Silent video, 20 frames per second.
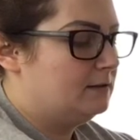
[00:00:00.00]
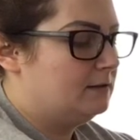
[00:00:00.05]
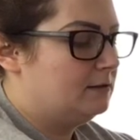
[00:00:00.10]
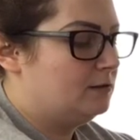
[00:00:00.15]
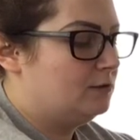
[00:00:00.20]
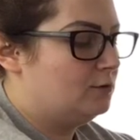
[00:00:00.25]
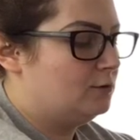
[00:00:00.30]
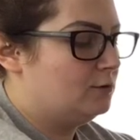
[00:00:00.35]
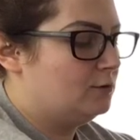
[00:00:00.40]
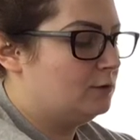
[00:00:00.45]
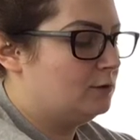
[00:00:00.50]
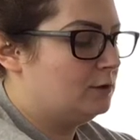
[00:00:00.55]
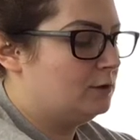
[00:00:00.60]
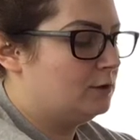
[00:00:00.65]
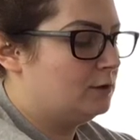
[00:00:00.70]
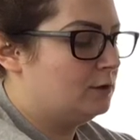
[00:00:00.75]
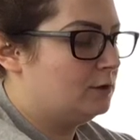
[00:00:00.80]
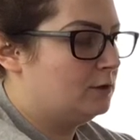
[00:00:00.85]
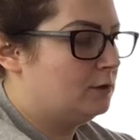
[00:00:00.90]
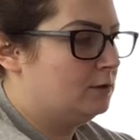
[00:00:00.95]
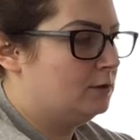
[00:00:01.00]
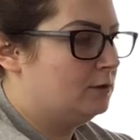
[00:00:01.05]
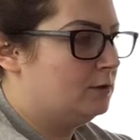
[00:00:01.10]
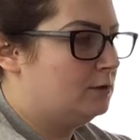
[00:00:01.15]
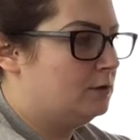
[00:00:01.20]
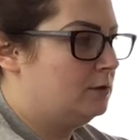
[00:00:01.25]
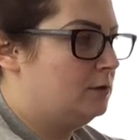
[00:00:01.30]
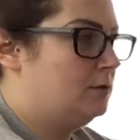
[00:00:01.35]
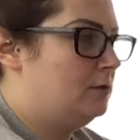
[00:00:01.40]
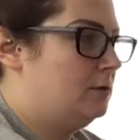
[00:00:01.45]
your
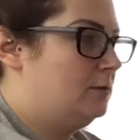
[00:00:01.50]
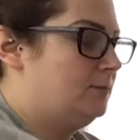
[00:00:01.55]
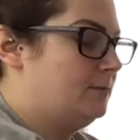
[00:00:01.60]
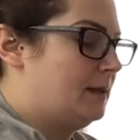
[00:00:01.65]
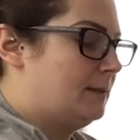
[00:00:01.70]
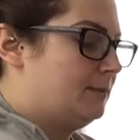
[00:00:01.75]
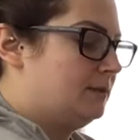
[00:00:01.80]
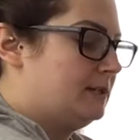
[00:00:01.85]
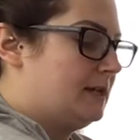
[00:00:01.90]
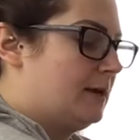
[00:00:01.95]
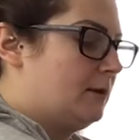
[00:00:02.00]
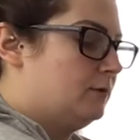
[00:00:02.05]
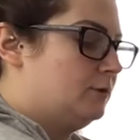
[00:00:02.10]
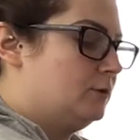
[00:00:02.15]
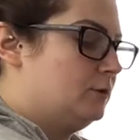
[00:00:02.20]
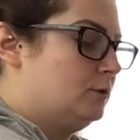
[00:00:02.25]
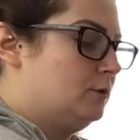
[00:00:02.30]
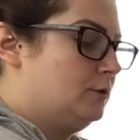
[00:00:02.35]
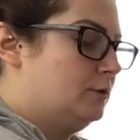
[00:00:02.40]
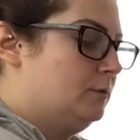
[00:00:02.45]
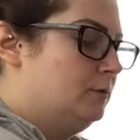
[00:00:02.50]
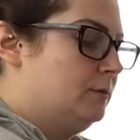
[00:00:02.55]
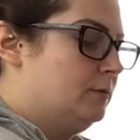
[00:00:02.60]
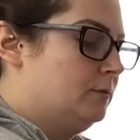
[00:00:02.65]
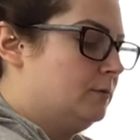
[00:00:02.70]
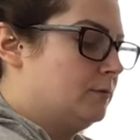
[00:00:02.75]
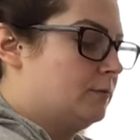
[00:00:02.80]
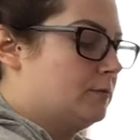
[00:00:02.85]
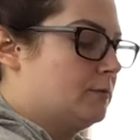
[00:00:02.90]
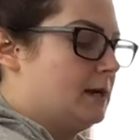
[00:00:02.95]
paper towel tube
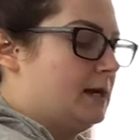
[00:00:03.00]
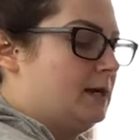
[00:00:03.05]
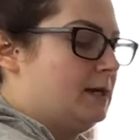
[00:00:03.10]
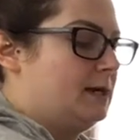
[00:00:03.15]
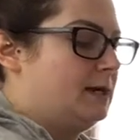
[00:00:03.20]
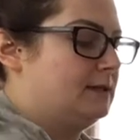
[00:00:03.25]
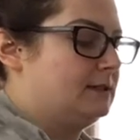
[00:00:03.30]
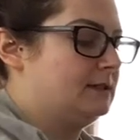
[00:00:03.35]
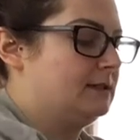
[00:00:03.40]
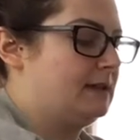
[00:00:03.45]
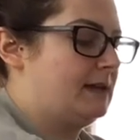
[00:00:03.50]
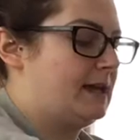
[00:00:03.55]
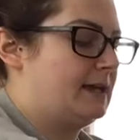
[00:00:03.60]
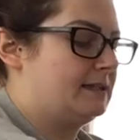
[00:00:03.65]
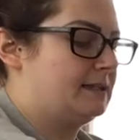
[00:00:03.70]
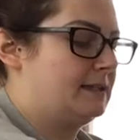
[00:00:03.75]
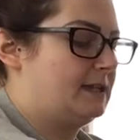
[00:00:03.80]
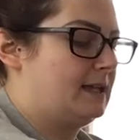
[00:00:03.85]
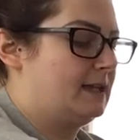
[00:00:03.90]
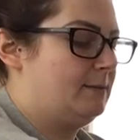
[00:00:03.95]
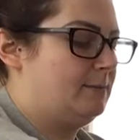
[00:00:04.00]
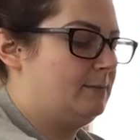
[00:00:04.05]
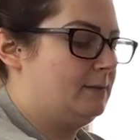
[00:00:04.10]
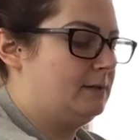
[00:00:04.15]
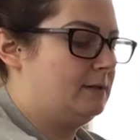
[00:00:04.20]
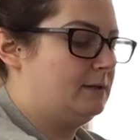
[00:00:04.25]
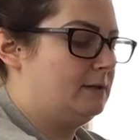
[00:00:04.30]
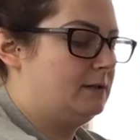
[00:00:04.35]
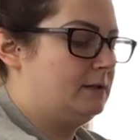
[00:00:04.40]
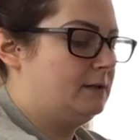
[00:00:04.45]
right onto that tape.
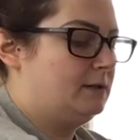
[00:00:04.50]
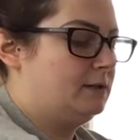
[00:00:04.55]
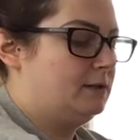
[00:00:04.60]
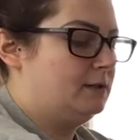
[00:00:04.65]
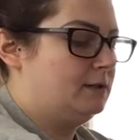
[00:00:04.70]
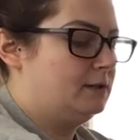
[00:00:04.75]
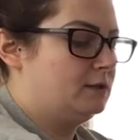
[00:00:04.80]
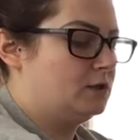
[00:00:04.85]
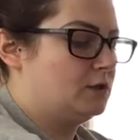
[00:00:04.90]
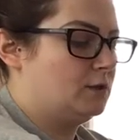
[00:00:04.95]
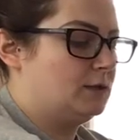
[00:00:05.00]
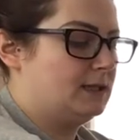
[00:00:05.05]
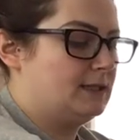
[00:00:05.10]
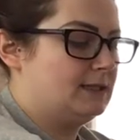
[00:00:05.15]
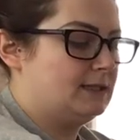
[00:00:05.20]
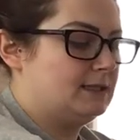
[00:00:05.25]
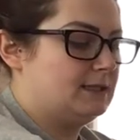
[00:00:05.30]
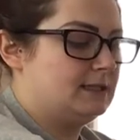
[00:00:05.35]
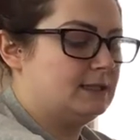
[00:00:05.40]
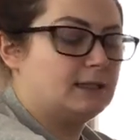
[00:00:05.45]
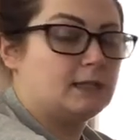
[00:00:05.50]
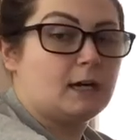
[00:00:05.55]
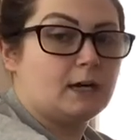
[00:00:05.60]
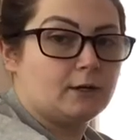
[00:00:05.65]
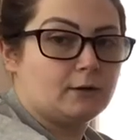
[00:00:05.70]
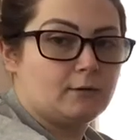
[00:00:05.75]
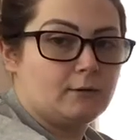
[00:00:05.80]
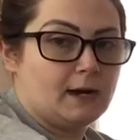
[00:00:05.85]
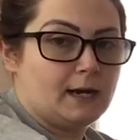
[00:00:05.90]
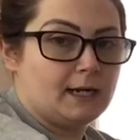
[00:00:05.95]
So it is
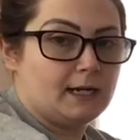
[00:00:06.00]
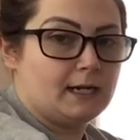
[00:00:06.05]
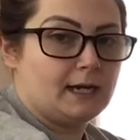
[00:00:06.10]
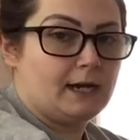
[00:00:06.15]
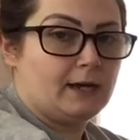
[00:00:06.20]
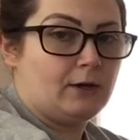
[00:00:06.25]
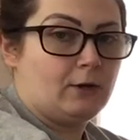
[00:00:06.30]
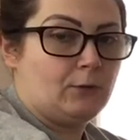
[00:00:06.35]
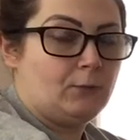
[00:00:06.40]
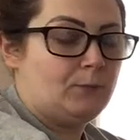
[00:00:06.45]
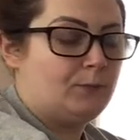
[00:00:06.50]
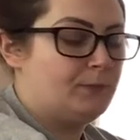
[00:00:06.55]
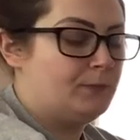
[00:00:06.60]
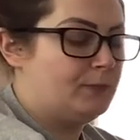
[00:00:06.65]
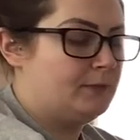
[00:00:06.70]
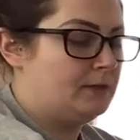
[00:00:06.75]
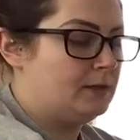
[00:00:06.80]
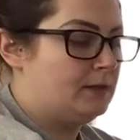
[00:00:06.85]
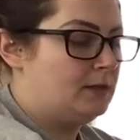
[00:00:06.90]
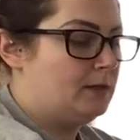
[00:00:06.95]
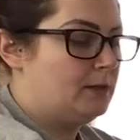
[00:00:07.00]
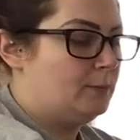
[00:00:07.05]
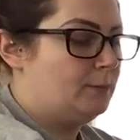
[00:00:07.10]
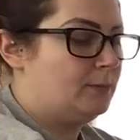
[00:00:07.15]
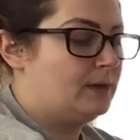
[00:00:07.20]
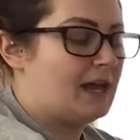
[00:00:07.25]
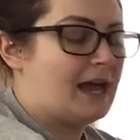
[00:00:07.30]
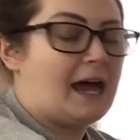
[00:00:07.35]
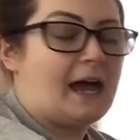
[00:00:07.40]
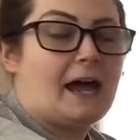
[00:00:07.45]
stuck right now,
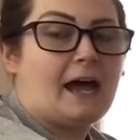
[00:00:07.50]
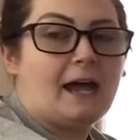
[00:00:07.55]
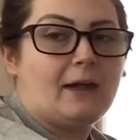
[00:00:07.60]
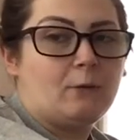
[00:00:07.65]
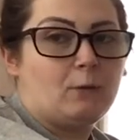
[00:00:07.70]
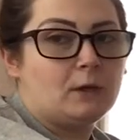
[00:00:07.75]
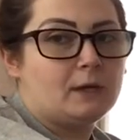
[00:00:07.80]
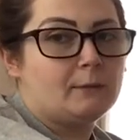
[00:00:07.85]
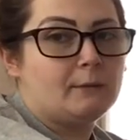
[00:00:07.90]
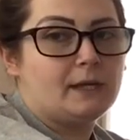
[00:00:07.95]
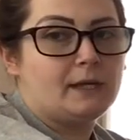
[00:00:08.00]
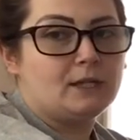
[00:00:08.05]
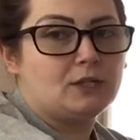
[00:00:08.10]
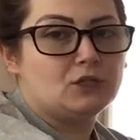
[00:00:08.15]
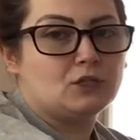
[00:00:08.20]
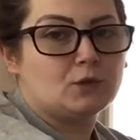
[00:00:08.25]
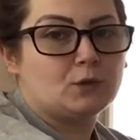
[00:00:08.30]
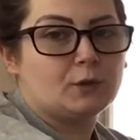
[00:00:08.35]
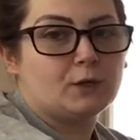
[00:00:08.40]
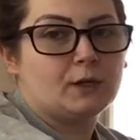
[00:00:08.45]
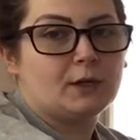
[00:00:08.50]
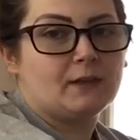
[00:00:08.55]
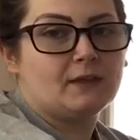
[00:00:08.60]
but I want to make sure